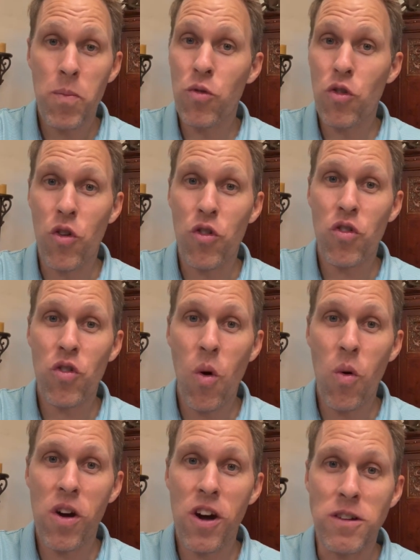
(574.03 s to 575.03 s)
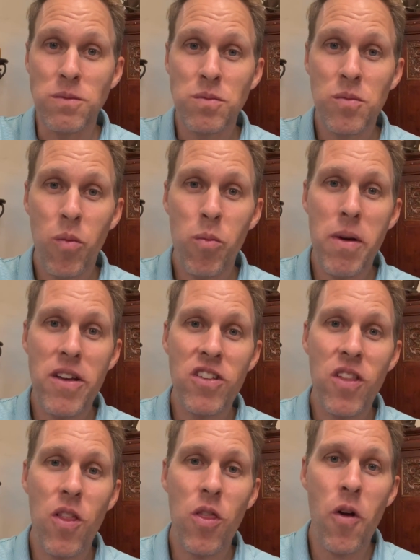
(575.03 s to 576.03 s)
These are so good.
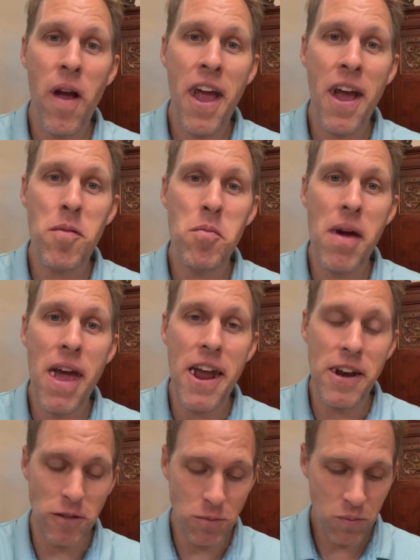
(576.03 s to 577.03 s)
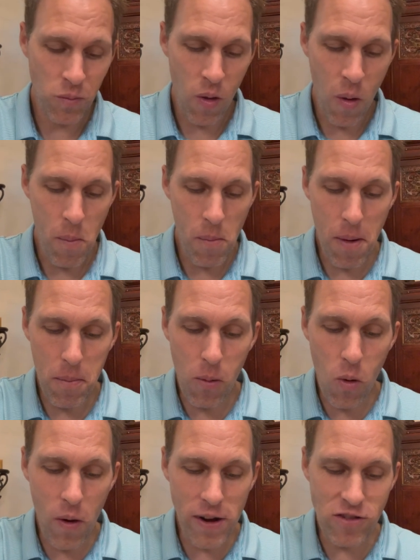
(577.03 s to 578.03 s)
Amazing that they're handmade. My
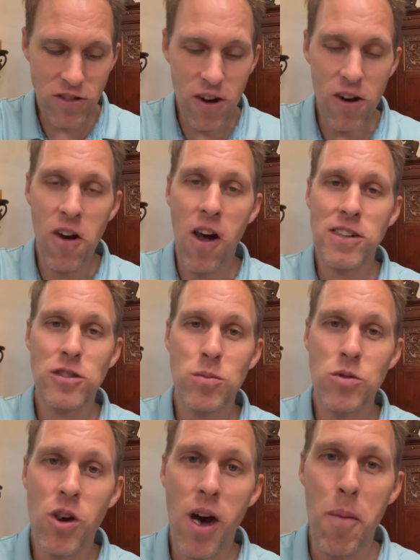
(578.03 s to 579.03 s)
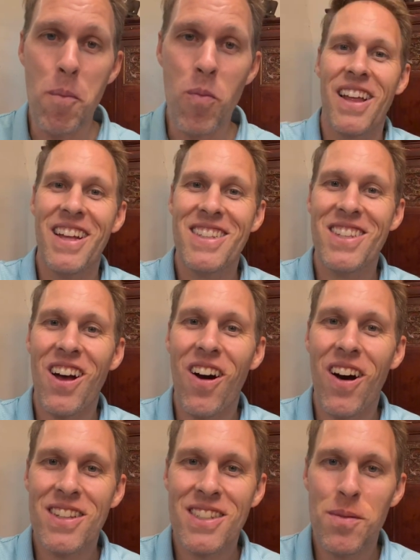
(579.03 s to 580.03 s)
boys did an awesome job. It's
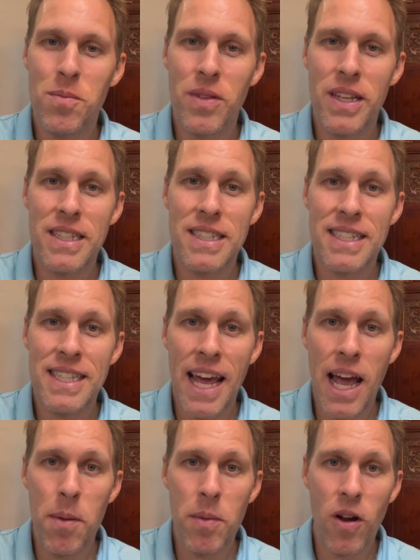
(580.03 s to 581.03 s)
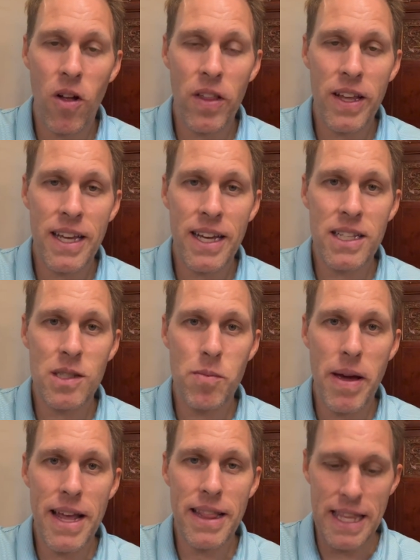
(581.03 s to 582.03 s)
awesome that Sam and all the kids
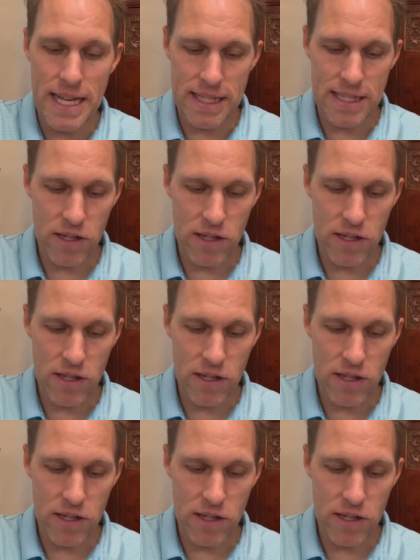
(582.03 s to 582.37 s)
made these.